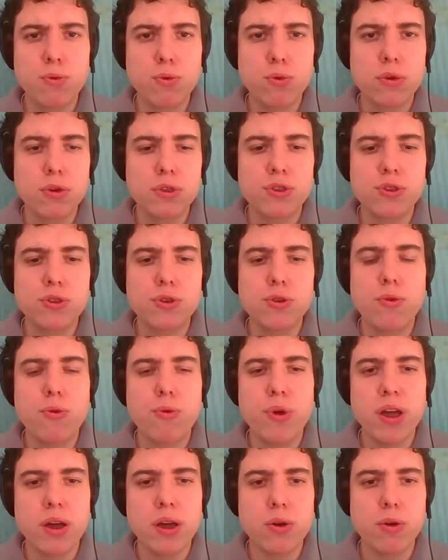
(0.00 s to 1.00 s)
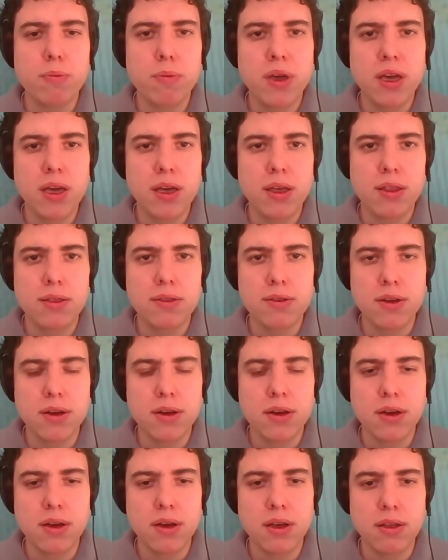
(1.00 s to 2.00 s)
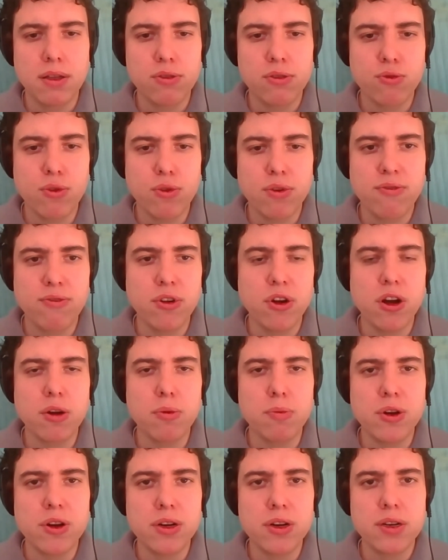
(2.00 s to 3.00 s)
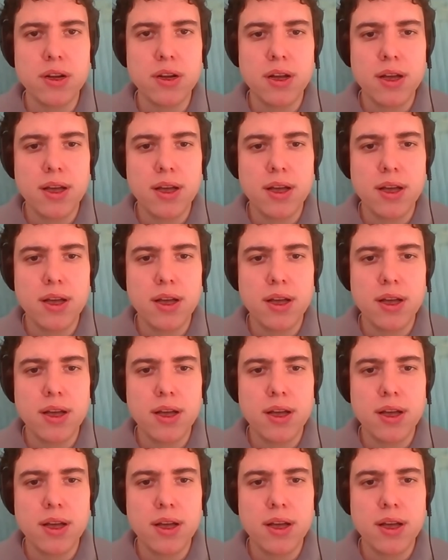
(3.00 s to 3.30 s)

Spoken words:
would you recommend to a farmer